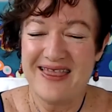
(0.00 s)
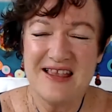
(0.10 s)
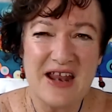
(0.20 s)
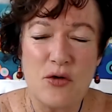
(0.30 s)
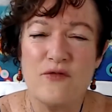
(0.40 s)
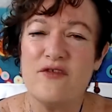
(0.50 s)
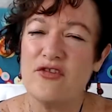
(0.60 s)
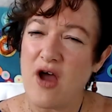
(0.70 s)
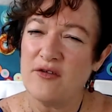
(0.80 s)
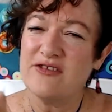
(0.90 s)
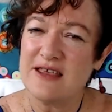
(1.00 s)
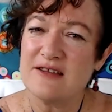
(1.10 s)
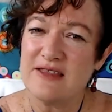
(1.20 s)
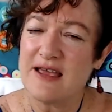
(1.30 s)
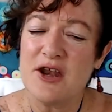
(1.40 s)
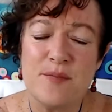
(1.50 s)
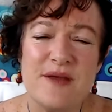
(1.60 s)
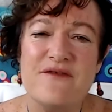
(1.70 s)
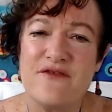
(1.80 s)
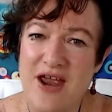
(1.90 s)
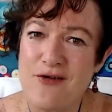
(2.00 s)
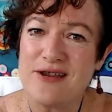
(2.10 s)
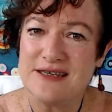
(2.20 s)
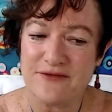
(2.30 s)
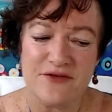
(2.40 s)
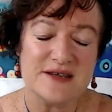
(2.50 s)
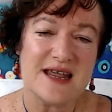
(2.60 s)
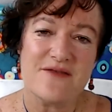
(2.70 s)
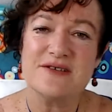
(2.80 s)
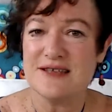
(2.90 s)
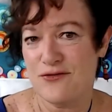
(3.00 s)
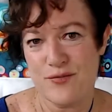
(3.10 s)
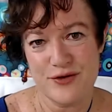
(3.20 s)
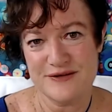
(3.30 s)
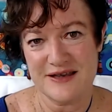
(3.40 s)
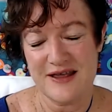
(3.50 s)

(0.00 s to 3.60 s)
They're going to be very different to every single person,